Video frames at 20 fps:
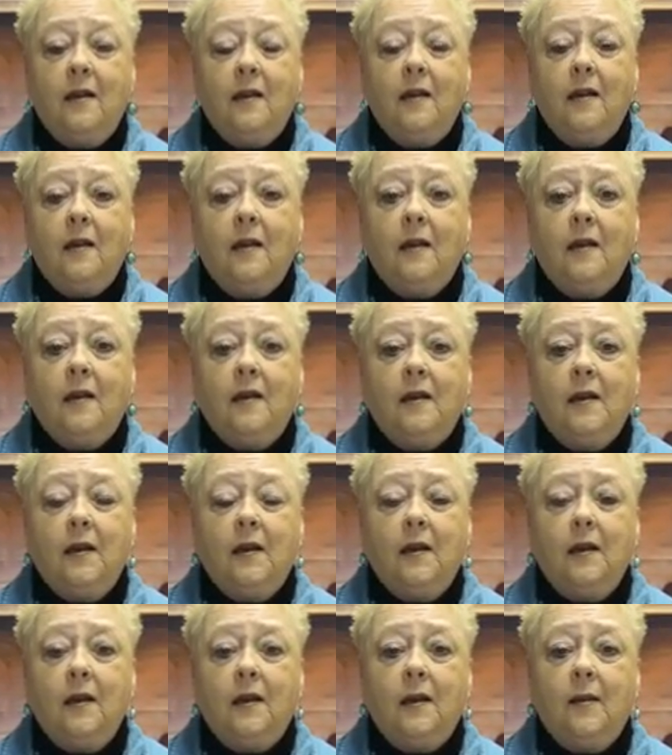
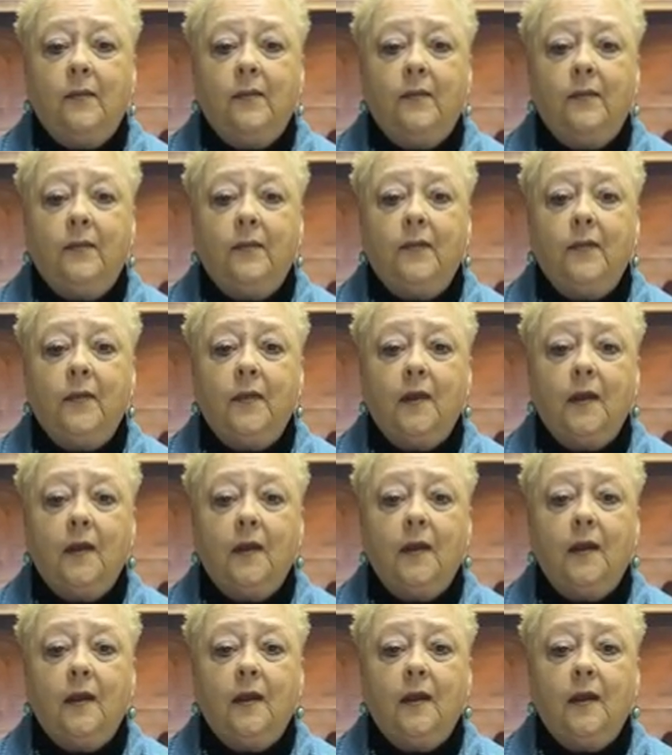No one is speaking in this clip.